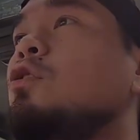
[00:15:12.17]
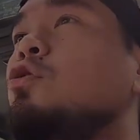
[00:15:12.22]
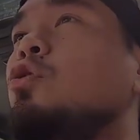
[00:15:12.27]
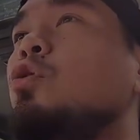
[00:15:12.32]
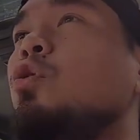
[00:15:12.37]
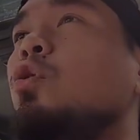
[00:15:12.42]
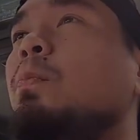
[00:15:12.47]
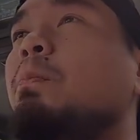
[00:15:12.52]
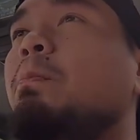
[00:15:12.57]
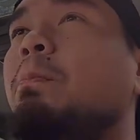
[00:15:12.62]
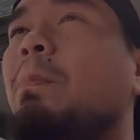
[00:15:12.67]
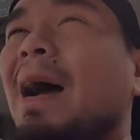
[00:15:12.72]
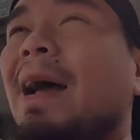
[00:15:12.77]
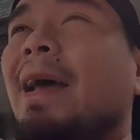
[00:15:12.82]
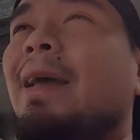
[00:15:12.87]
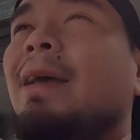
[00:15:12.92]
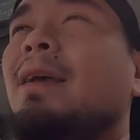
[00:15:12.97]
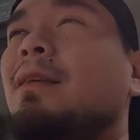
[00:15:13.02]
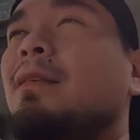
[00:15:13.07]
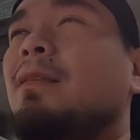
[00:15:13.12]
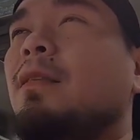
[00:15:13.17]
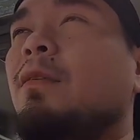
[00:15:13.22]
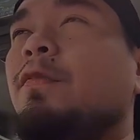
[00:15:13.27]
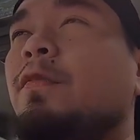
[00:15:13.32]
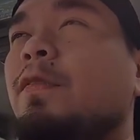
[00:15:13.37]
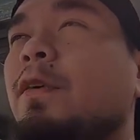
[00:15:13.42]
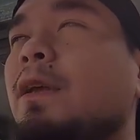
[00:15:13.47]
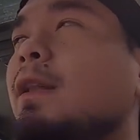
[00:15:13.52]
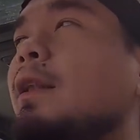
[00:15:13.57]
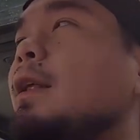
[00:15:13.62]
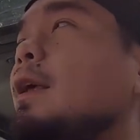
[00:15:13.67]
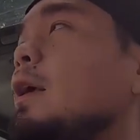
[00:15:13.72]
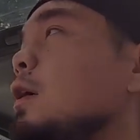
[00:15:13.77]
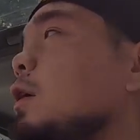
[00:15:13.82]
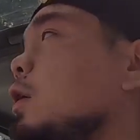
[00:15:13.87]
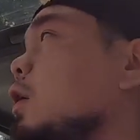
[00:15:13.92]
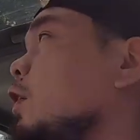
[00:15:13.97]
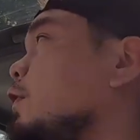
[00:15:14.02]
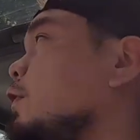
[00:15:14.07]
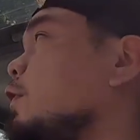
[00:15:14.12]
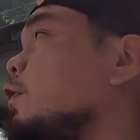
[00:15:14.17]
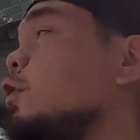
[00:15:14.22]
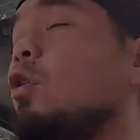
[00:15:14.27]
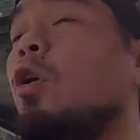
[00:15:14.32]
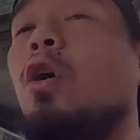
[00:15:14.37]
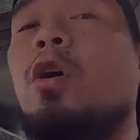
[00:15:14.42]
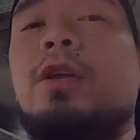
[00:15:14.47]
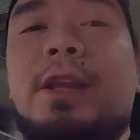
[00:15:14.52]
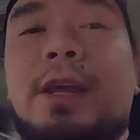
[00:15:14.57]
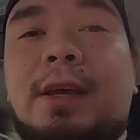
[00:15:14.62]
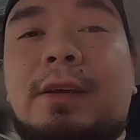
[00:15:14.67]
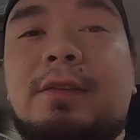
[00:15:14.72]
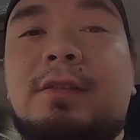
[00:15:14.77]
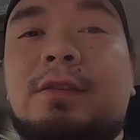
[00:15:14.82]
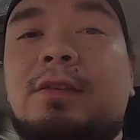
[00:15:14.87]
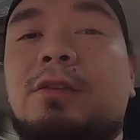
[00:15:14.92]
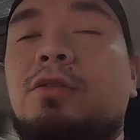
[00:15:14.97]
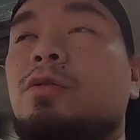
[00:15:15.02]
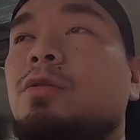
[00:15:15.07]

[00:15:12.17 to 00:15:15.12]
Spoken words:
you buy the feeling of rawness.